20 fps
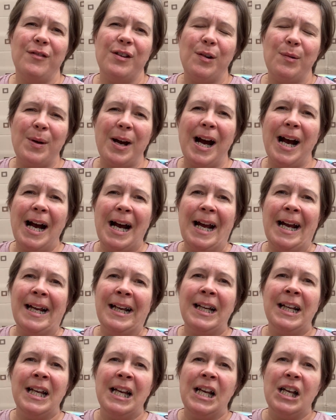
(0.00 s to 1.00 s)
Now,
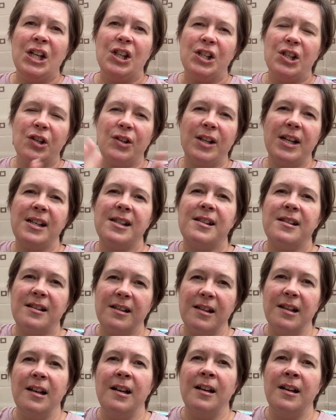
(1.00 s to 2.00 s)
I took this
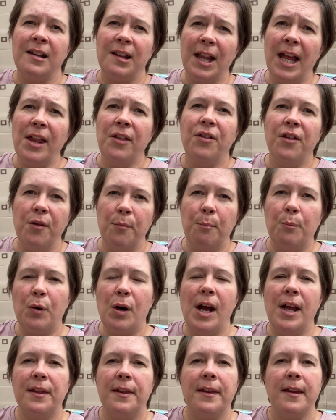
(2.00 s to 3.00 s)
the length and
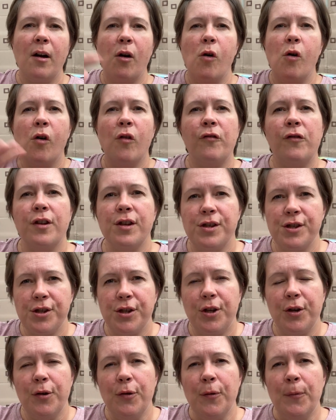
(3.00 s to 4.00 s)
breadth of the
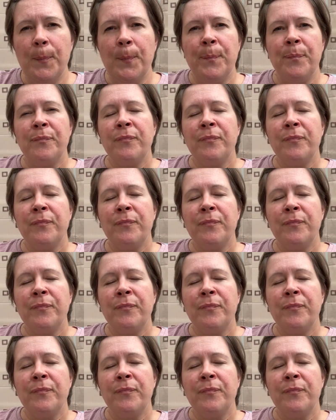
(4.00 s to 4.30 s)
school.